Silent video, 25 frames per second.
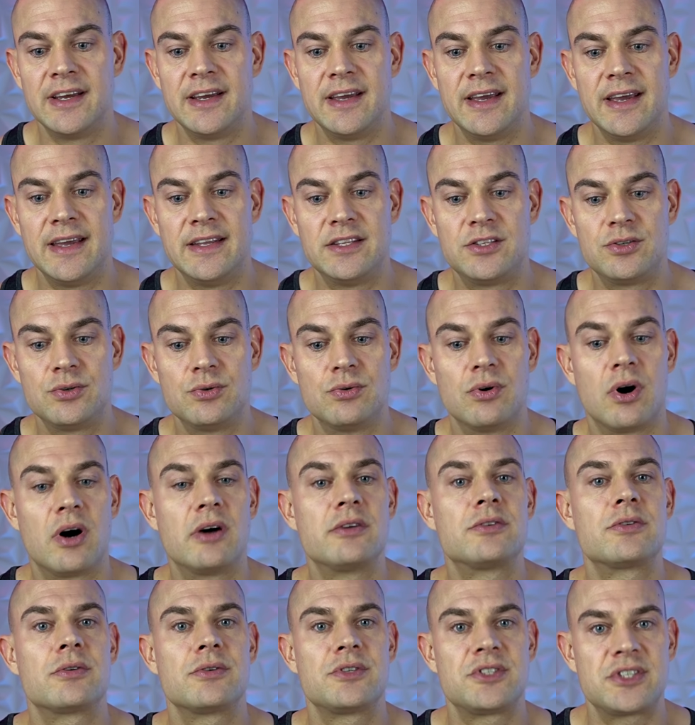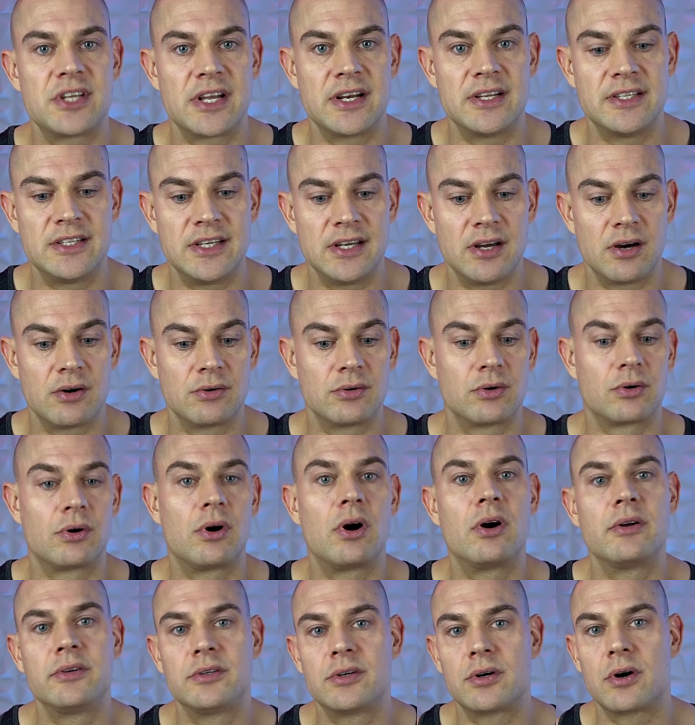into androstenedione or
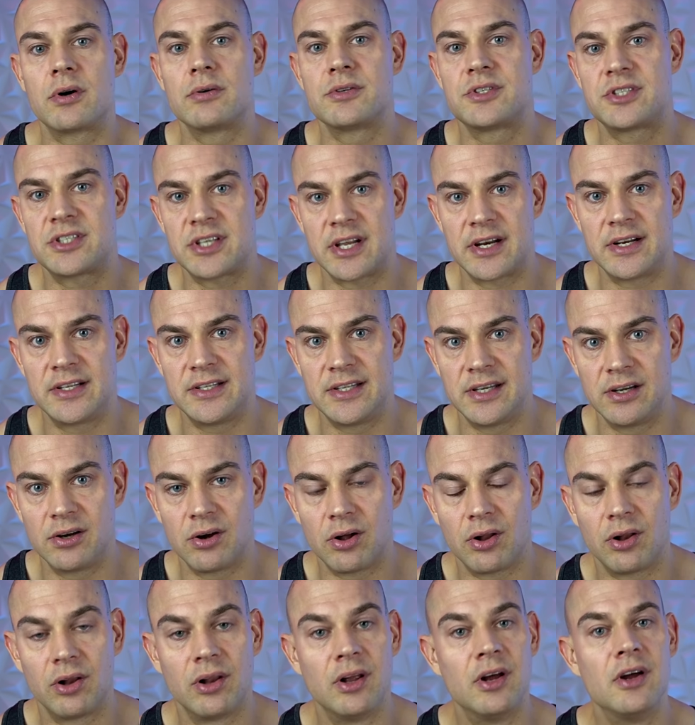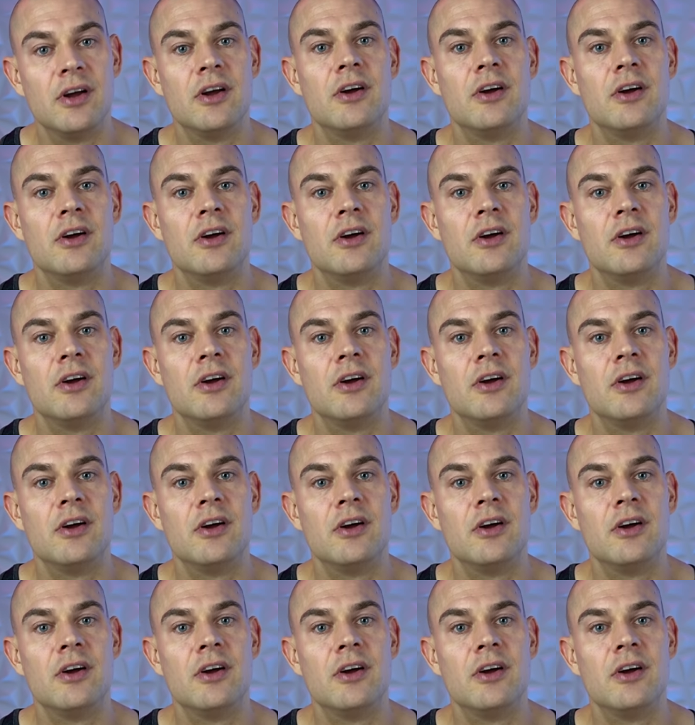androstenediol,